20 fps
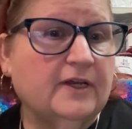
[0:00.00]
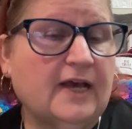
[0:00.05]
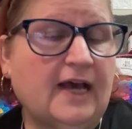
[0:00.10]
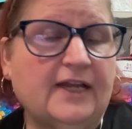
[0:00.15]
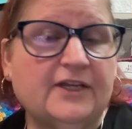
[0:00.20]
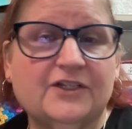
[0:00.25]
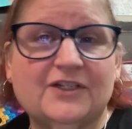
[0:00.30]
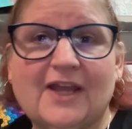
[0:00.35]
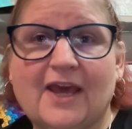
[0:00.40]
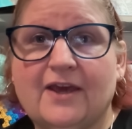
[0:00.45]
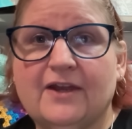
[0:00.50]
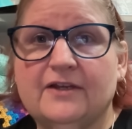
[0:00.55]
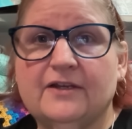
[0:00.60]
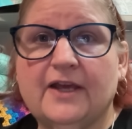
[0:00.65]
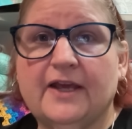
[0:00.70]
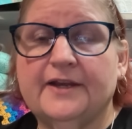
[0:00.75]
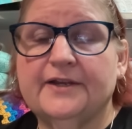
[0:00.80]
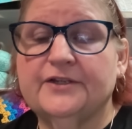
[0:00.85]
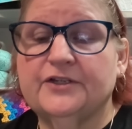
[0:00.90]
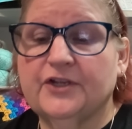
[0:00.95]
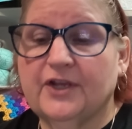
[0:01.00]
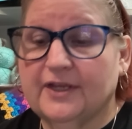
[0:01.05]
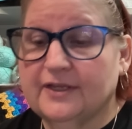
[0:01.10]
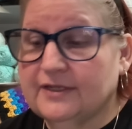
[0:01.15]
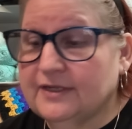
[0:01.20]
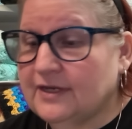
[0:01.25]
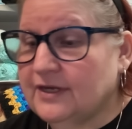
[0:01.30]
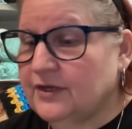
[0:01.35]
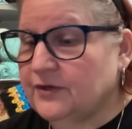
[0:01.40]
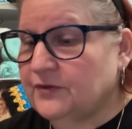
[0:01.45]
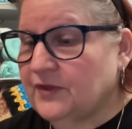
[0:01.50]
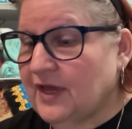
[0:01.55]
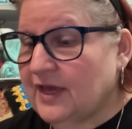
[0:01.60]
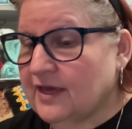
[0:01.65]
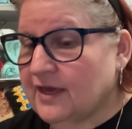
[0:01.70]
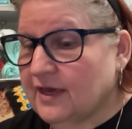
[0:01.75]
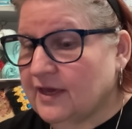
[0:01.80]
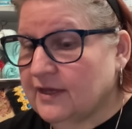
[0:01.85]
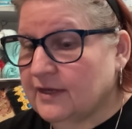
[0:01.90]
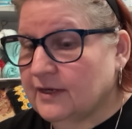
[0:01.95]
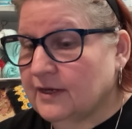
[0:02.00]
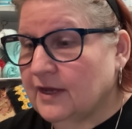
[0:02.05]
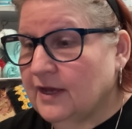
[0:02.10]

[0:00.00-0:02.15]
I just hadn't had a chance to do that yet.